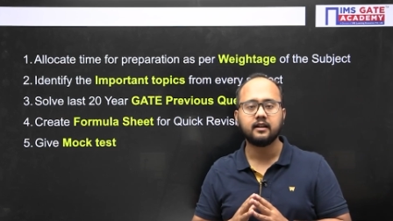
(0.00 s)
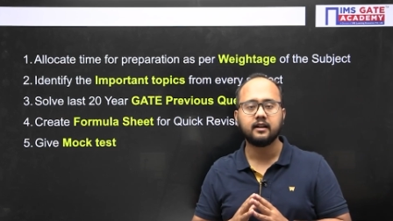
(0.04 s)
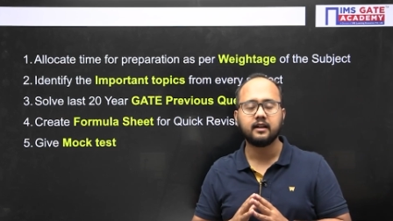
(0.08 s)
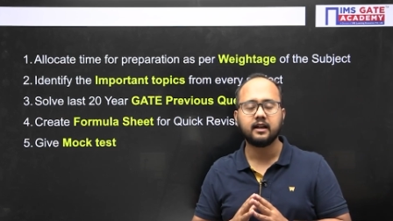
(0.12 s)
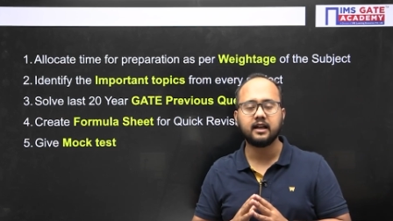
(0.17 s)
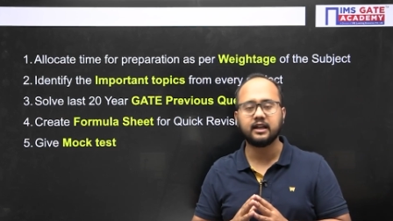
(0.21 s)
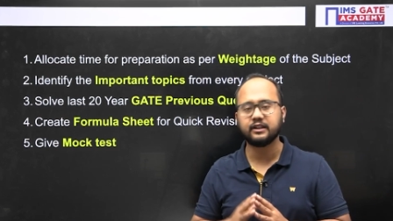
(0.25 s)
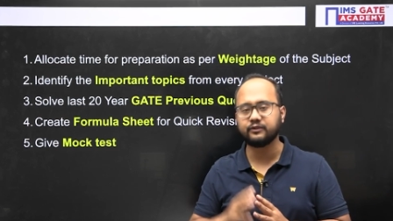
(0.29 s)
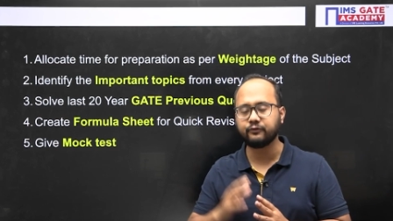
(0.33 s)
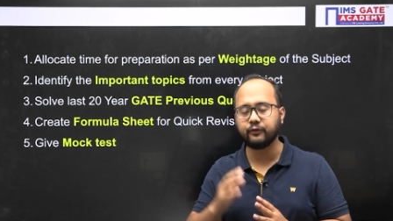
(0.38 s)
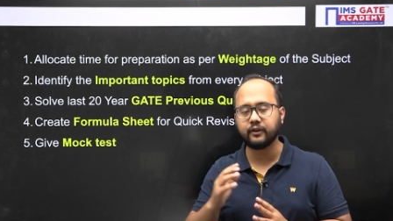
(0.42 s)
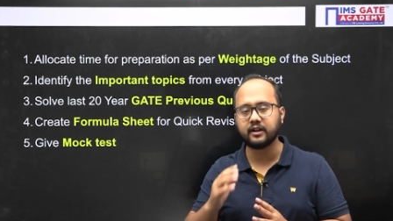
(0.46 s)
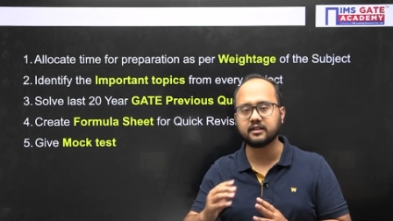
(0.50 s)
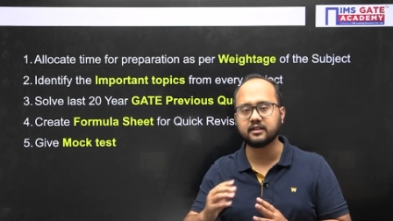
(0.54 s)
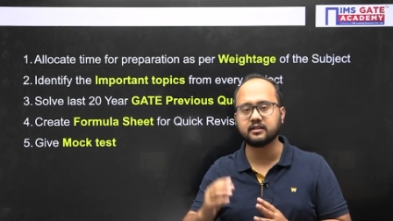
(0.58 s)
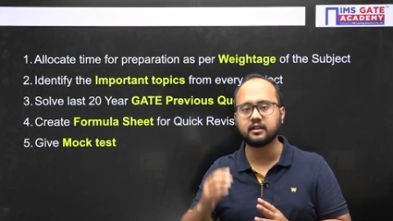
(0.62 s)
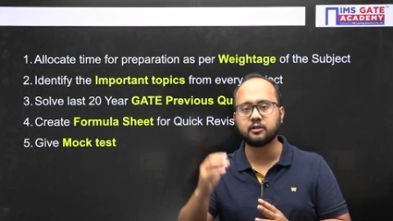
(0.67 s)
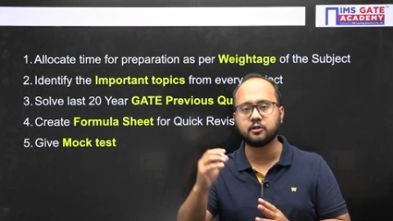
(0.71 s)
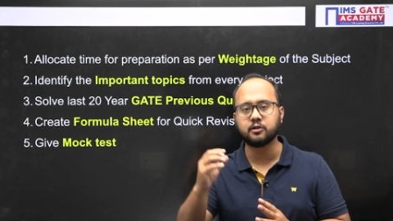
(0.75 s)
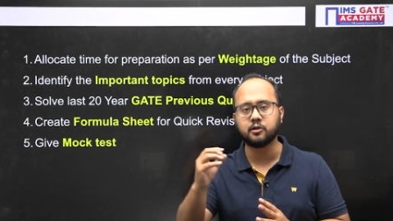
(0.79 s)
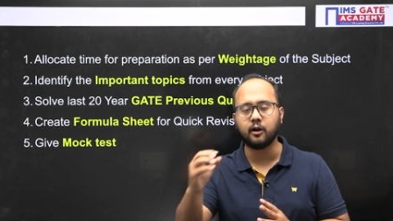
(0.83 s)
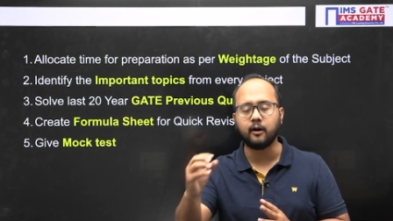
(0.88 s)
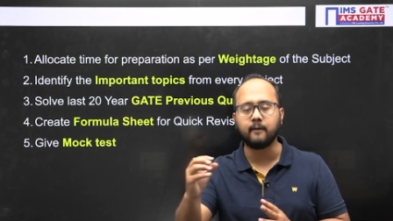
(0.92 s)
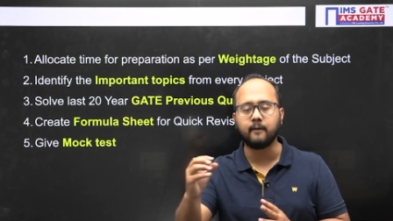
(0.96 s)
as far as the
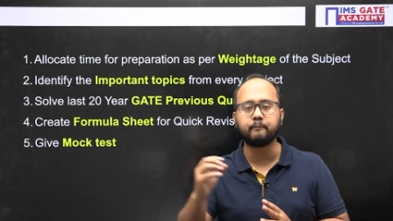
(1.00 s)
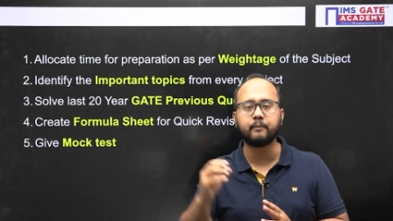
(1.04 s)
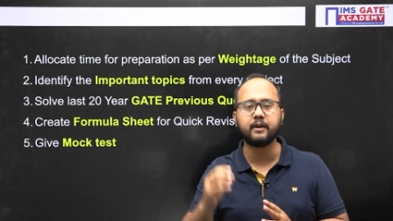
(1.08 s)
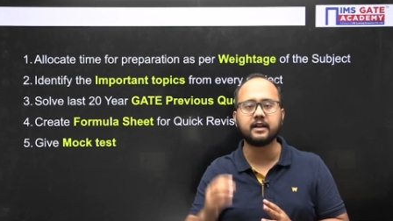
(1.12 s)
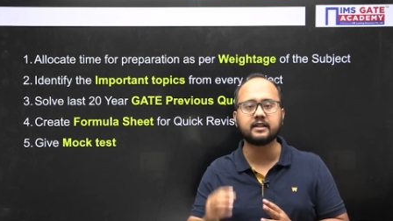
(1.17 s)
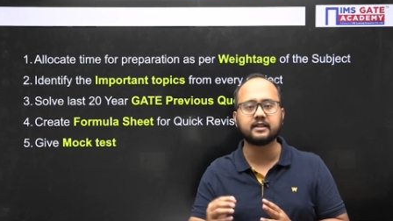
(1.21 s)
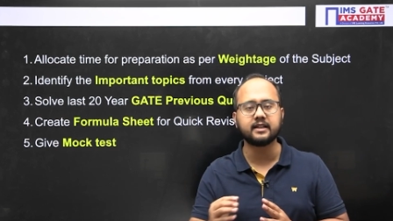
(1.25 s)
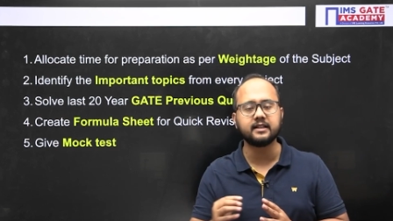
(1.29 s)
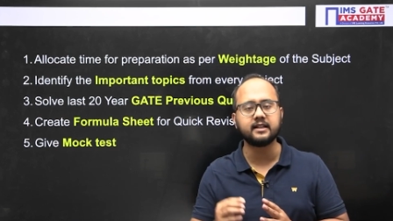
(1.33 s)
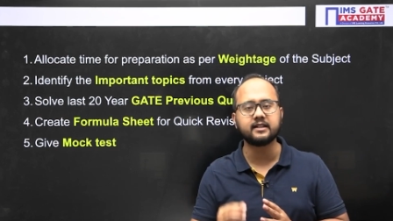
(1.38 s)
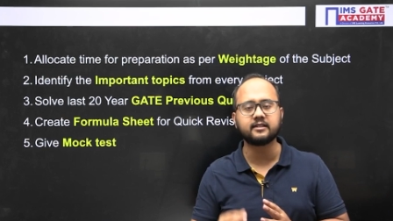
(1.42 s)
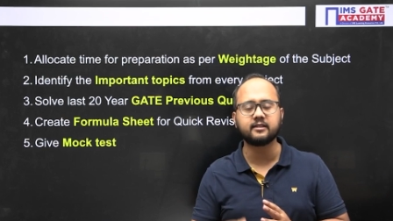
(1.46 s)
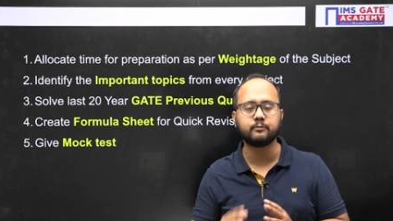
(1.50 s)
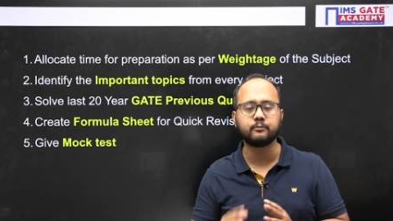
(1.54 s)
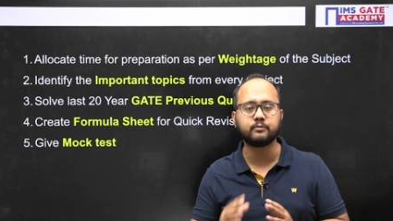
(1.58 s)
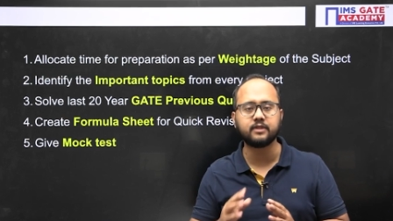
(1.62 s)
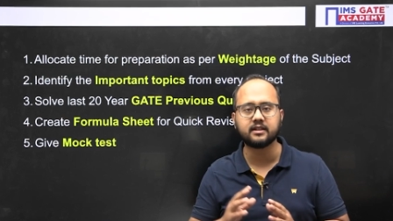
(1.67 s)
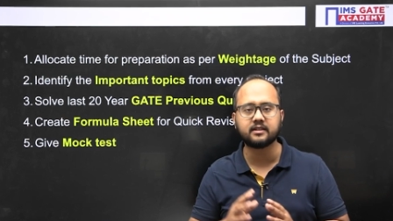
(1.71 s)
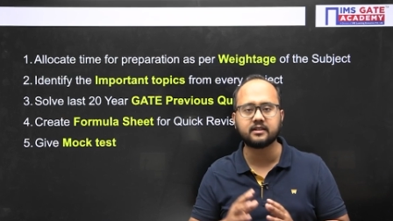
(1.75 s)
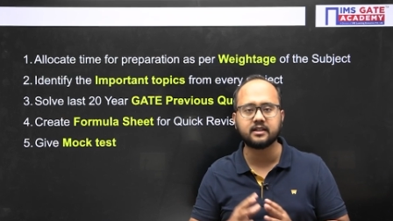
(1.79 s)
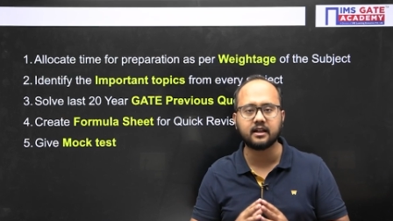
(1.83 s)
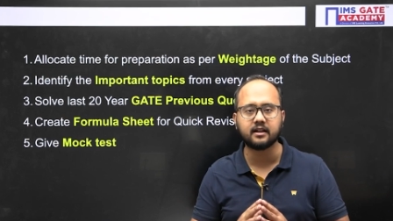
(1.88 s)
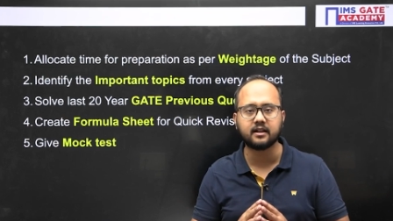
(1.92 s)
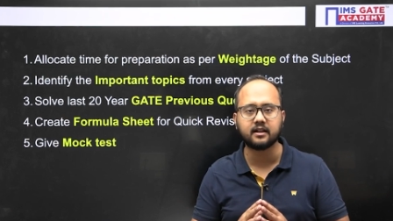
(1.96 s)
topics and the subjects
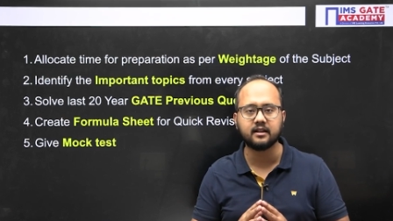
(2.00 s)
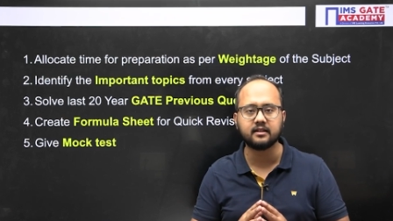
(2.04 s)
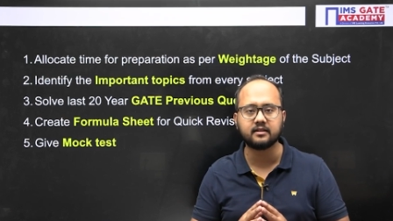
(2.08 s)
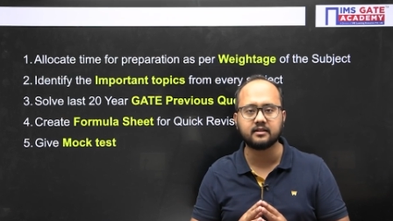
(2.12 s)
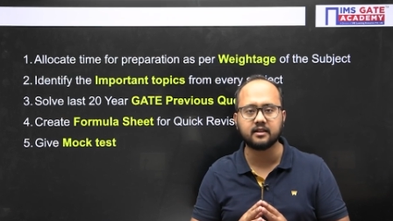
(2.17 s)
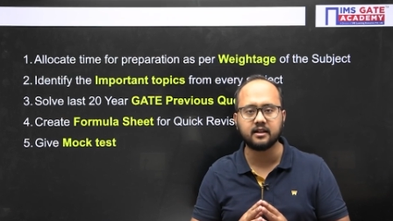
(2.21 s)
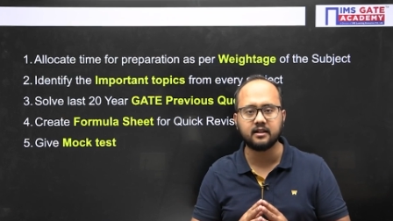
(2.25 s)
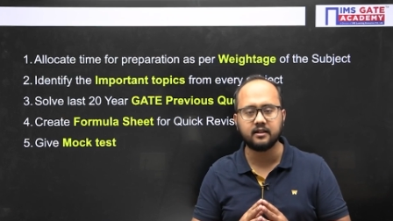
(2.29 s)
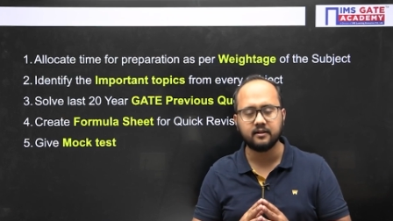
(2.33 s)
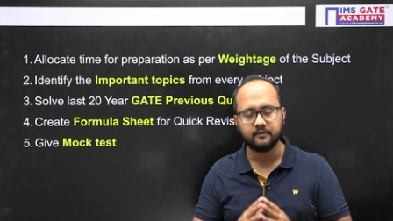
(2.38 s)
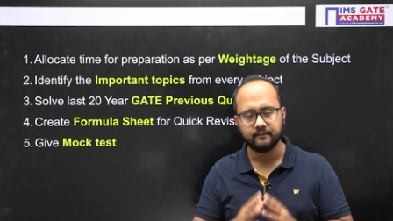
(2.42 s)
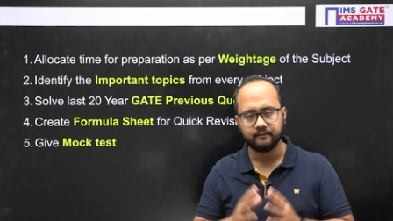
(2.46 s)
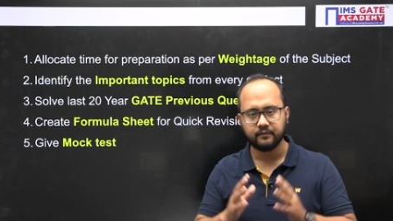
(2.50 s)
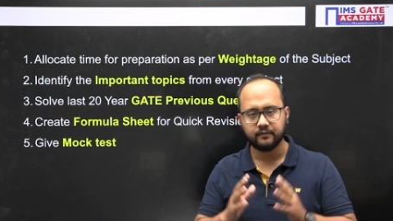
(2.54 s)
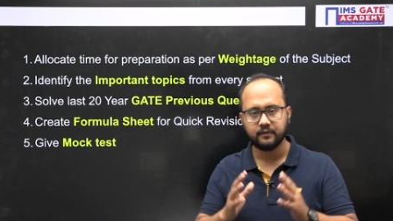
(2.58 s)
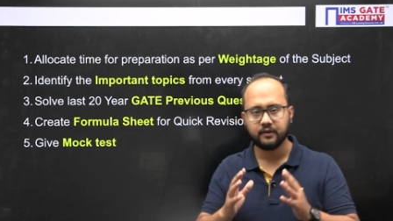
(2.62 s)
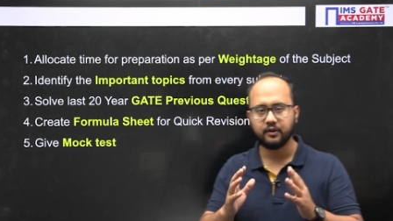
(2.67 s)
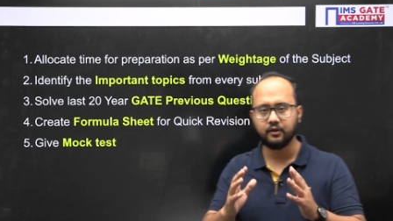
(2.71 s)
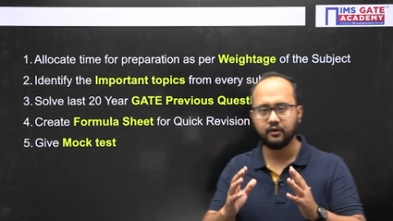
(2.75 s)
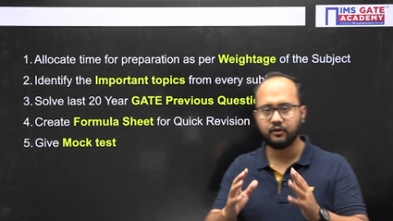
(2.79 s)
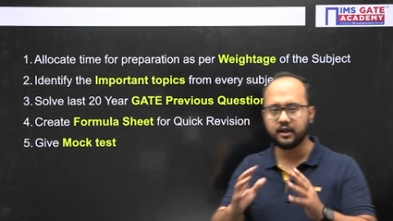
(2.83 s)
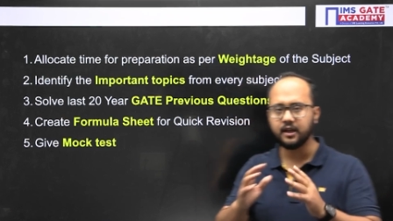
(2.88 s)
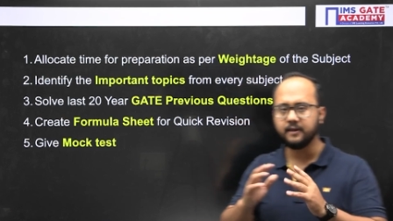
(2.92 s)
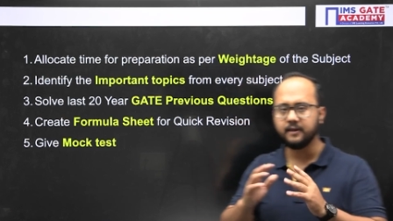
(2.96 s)
are concerned,
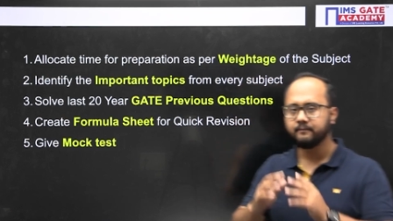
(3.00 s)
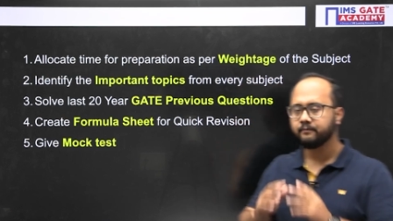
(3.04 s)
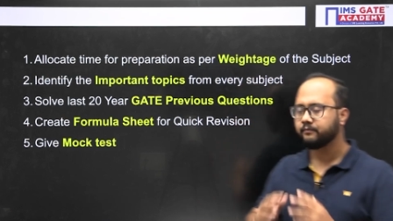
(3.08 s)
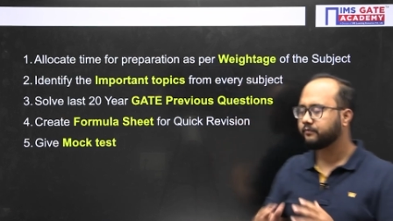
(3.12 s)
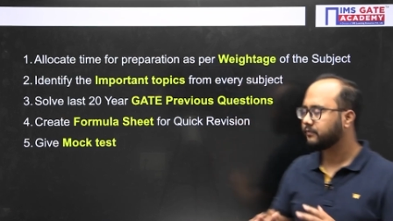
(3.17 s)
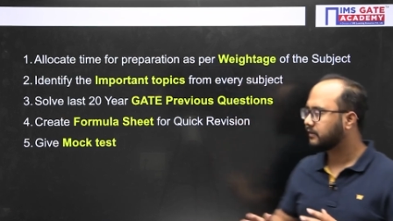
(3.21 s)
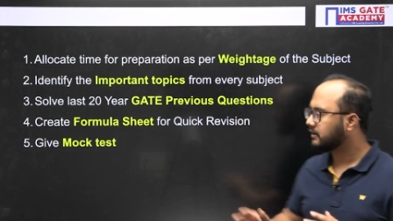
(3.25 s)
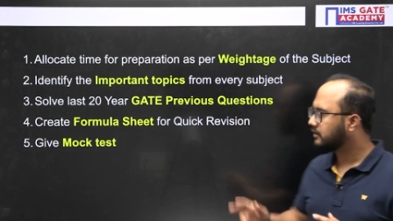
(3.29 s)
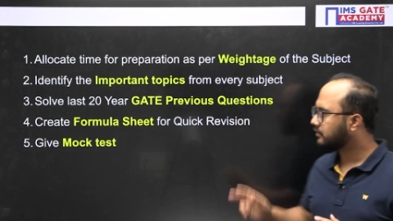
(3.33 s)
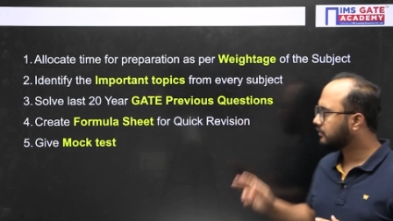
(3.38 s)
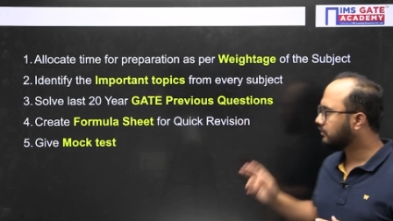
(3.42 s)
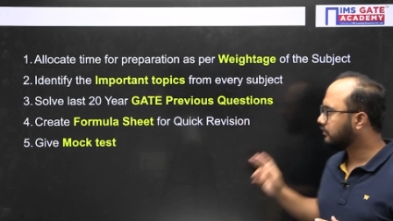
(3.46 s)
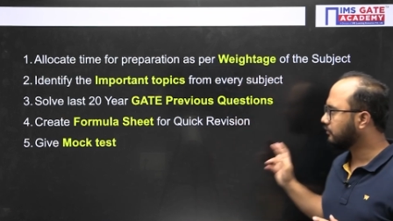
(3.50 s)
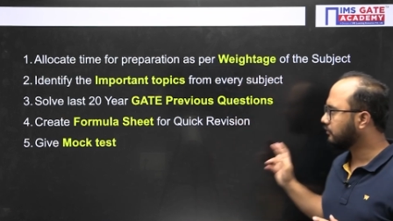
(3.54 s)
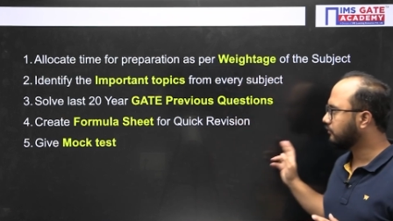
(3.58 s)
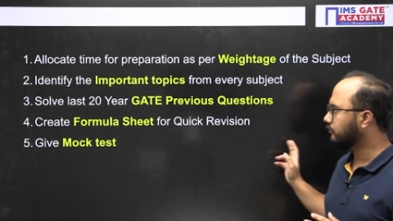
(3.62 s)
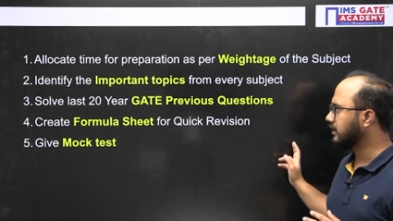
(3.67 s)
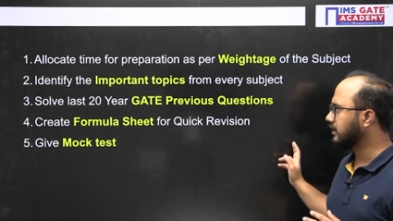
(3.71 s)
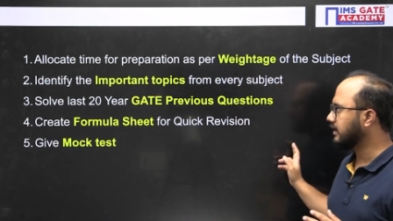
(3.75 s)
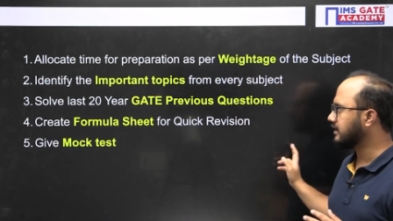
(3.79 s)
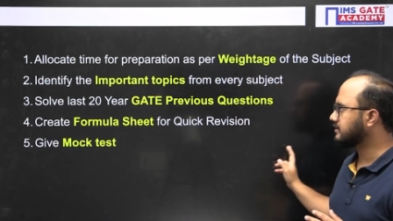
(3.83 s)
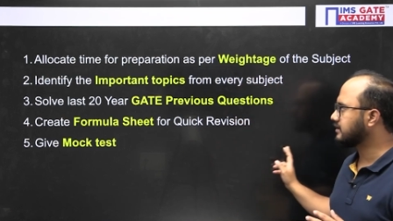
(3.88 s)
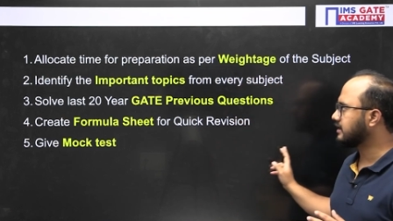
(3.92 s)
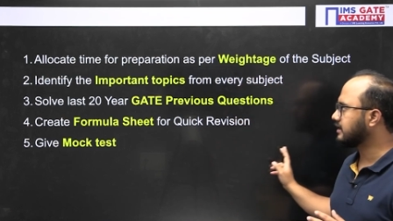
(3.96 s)
okay, we'll
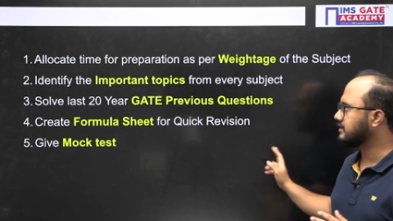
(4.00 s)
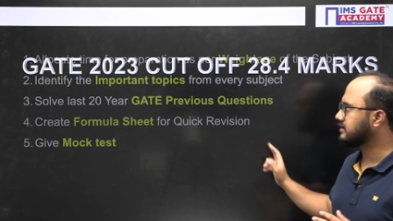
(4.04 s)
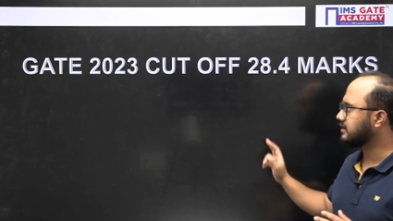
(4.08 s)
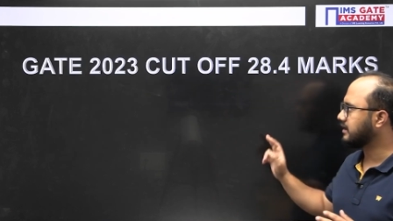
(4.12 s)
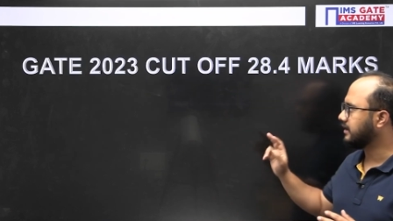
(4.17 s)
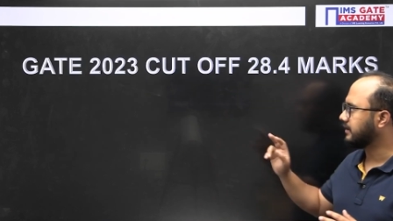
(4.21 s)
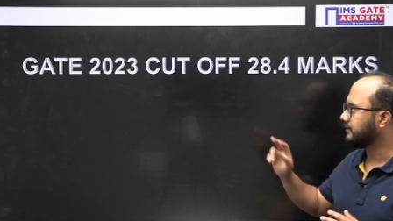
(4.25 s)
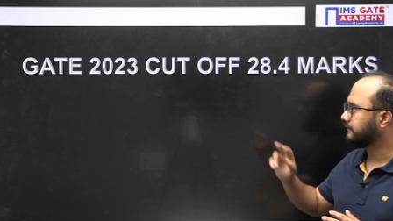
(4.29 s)
discuss here.